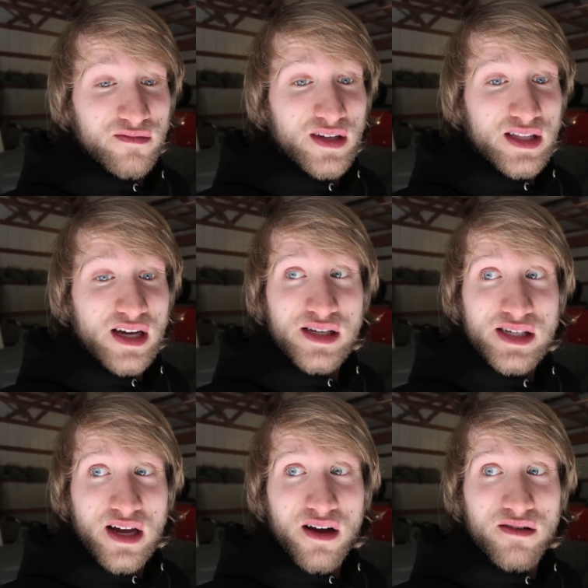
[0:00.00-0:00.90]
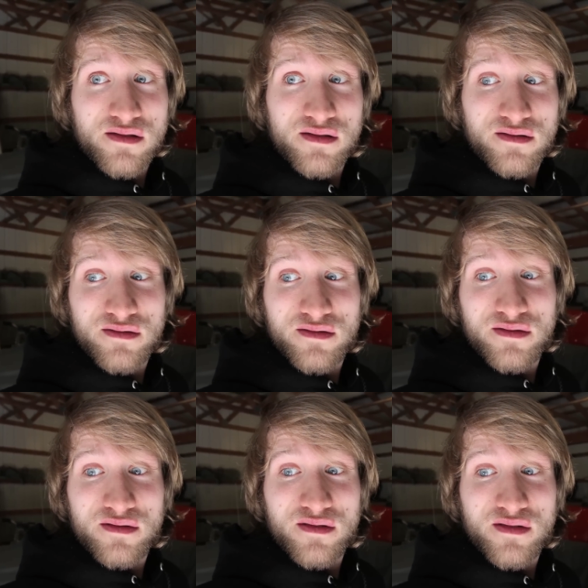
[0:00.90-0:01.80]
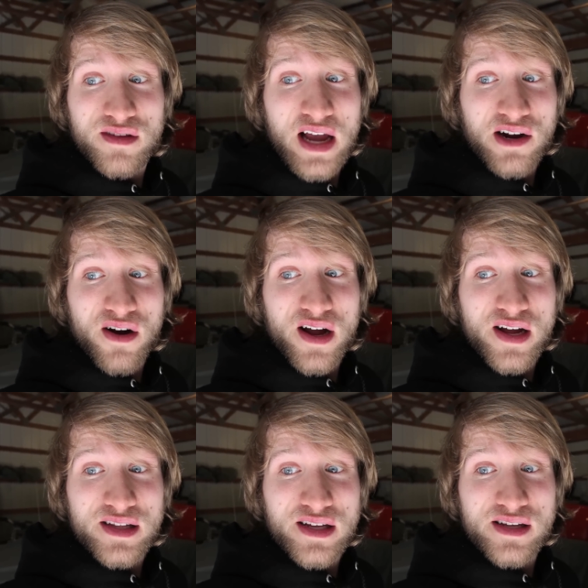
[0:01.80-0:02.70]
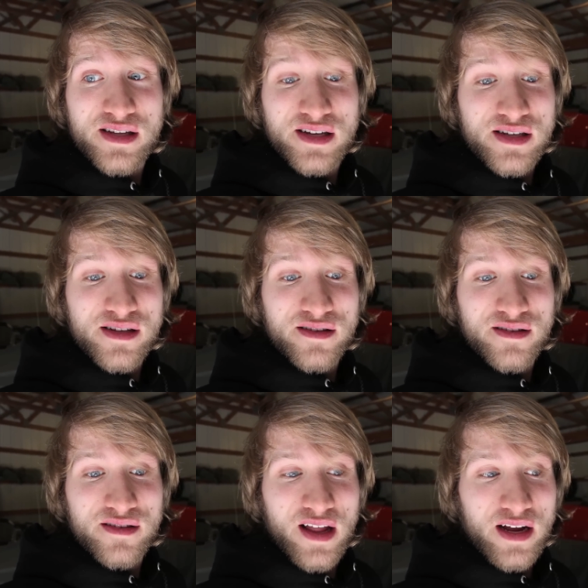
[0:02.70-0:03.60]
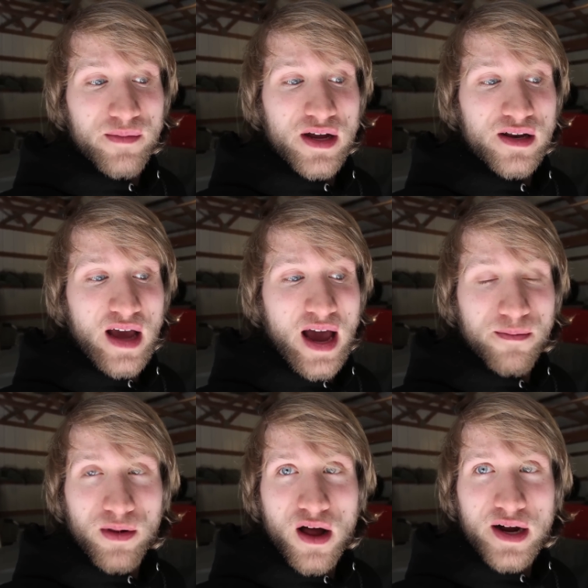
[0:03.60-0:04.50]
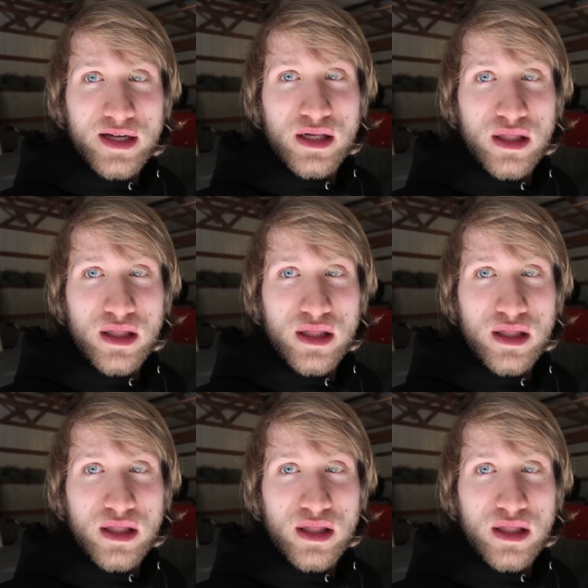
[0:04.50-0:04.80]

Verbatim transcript: it doesn't sound that great. It, it doesn't, like, I mean, ad block is